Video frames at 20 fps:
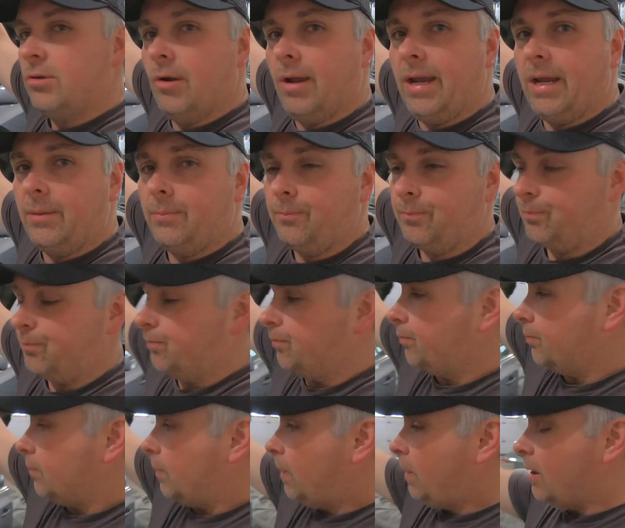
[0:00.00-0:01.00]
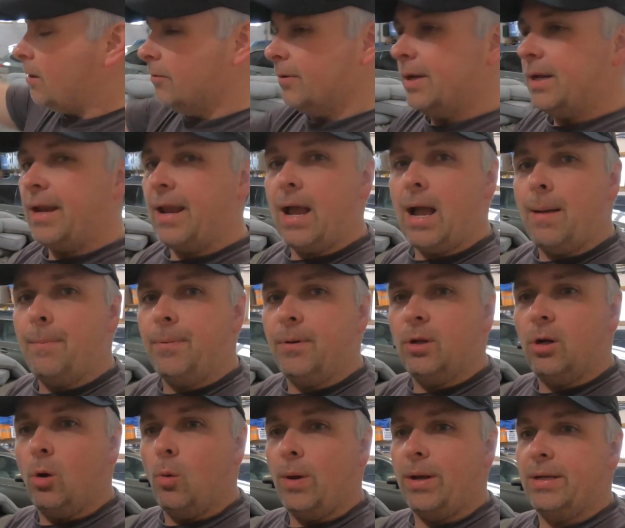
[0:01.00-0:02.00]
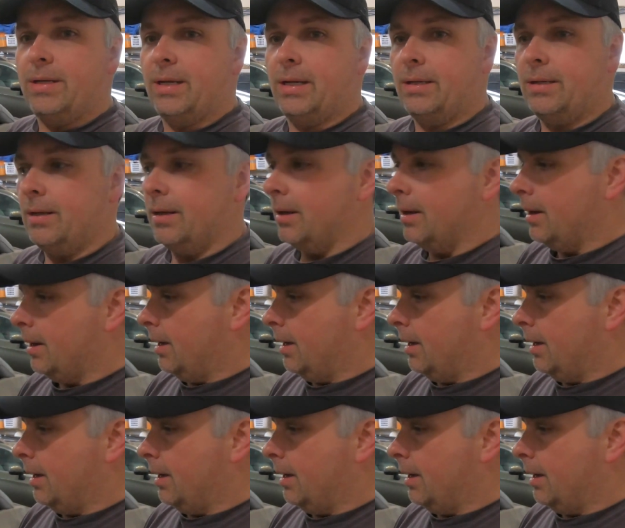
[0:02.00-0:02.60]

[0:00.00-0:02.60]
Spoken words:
great. Recap, you know, we did